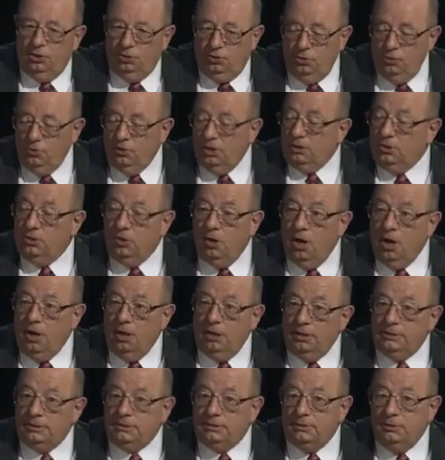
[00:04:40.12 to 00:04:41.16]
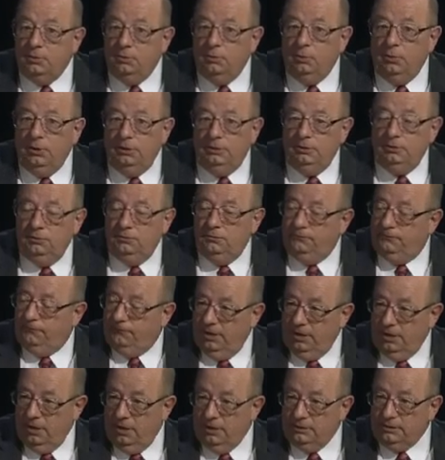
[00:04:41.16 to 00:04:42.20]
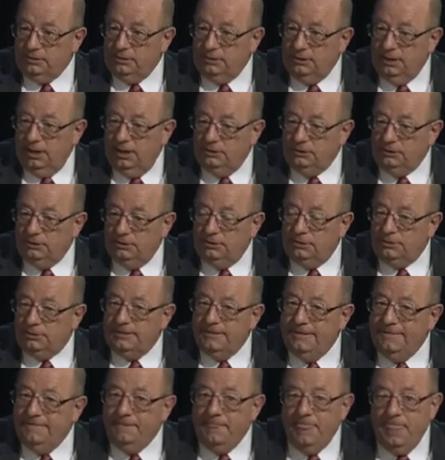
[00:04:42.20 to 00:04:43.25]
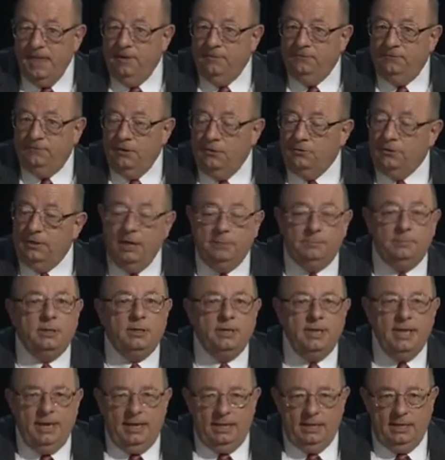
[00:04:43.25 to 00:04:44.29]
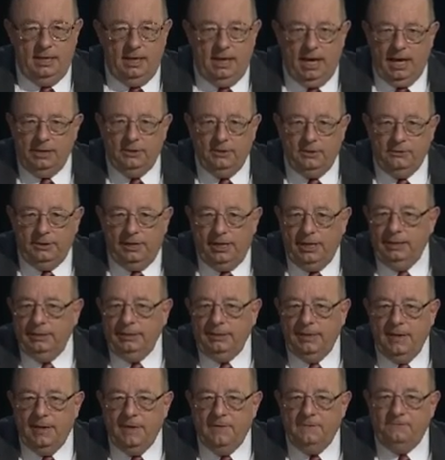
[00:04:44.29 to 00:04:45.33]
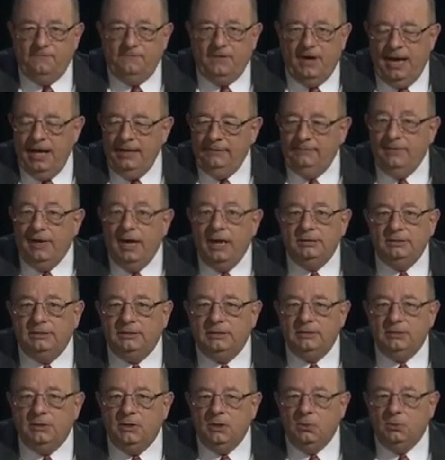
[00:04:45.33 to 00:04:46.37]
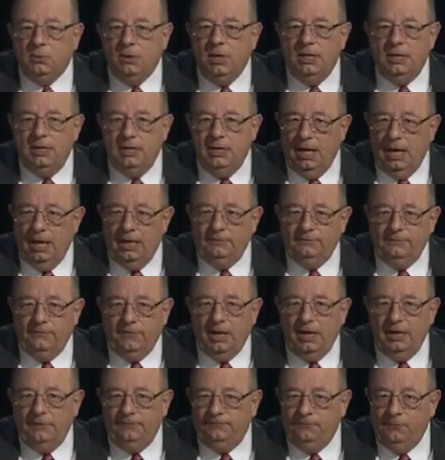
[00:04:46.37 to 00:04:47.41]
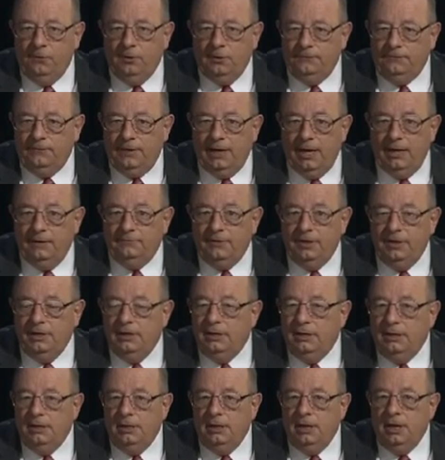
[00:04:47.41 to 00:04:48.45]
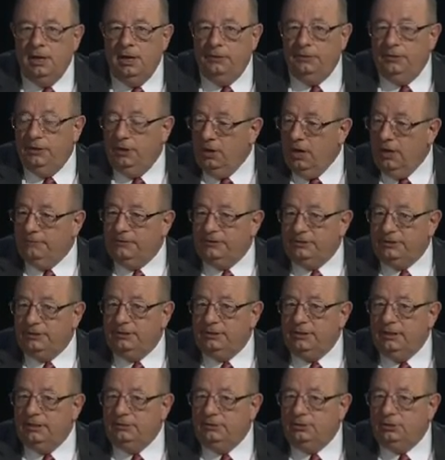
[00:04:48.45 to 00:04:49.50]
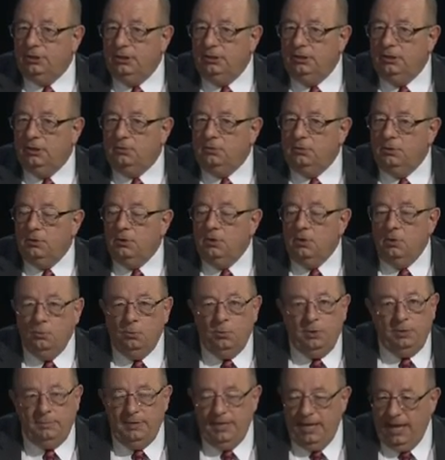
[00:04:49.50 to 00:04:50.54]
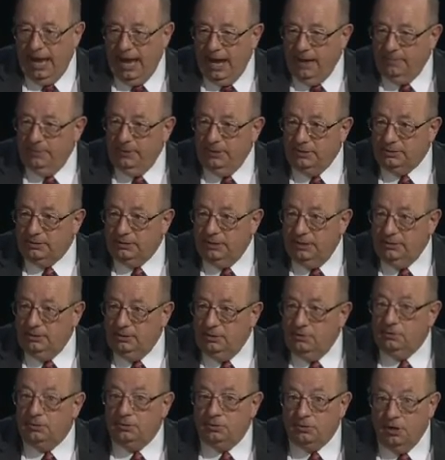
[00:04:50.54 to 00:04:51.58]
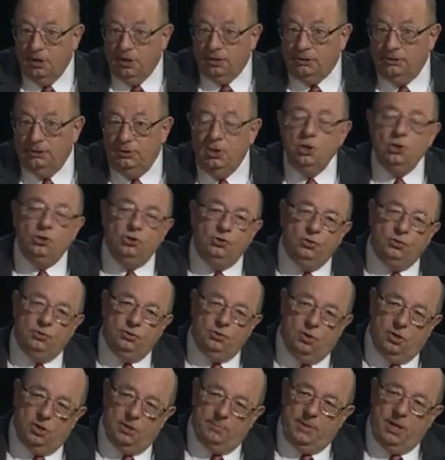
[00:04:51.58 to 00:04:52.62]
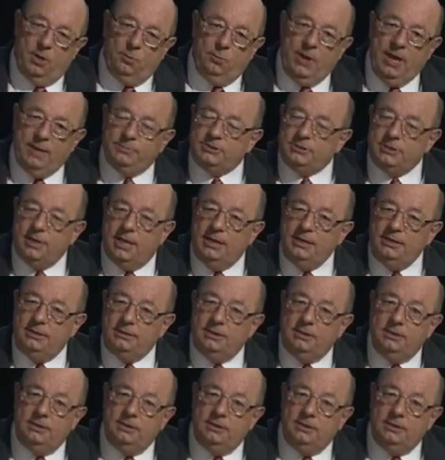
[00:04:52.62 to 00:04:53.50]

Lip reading: You can call us. We do free consultations. Phone number 909-590-9545. The office is in Chino. We'd be happy to see you, talk to you. You can go to my website,